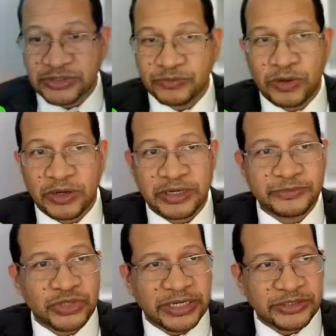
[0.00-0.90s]
of what I'm
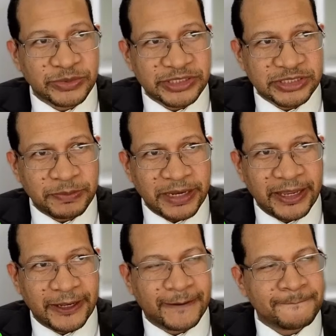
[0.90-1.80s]
trying to
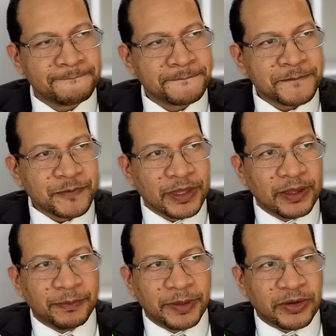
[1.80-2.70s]
explain,
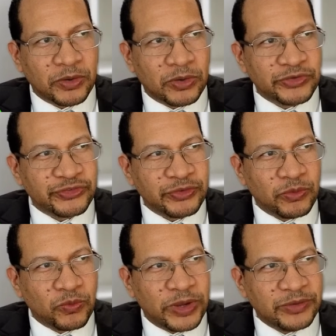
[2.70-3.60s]
because
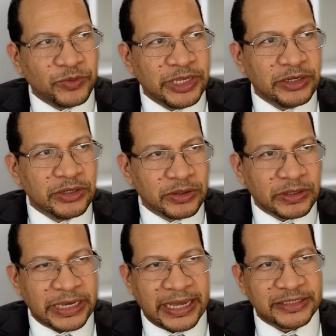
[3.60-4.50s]
when we
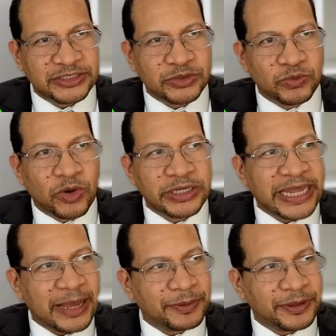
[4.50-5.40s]
look at what
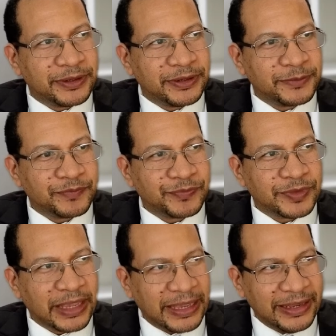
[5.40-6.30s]
happened
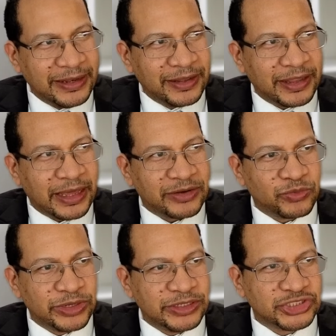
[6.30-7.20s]
in that
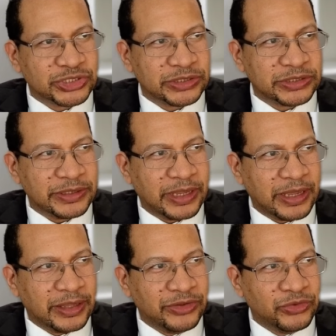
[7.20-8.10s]
region,
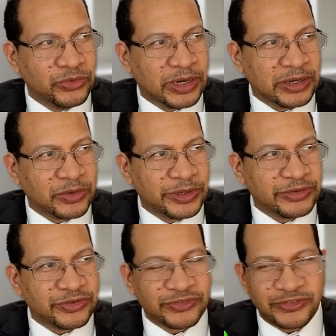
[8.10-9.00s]
you are
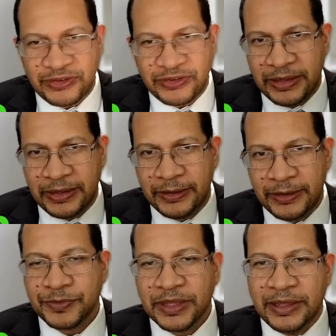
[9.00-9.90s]
going to see
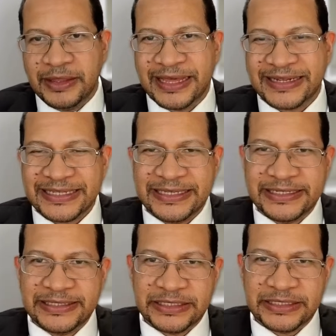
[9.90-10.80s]
that
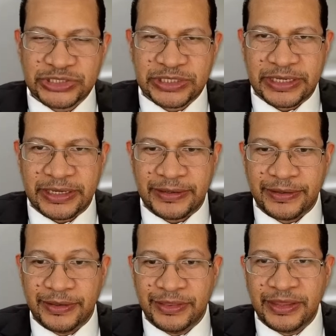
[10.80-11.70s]
initially
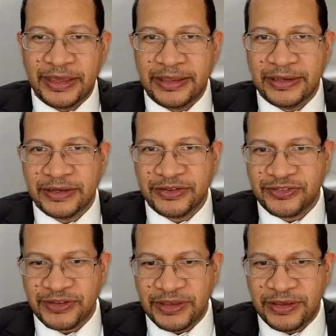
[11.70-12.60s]
the
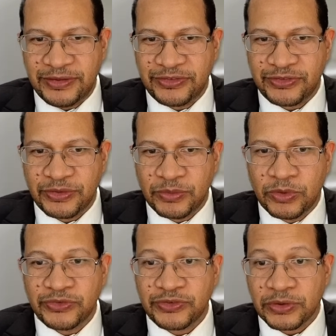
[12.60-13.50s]
disease
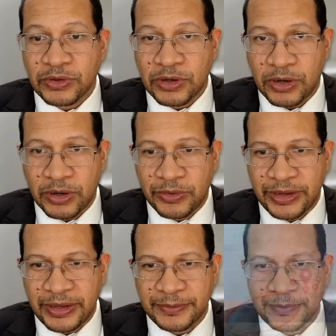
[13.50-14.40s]
was occurring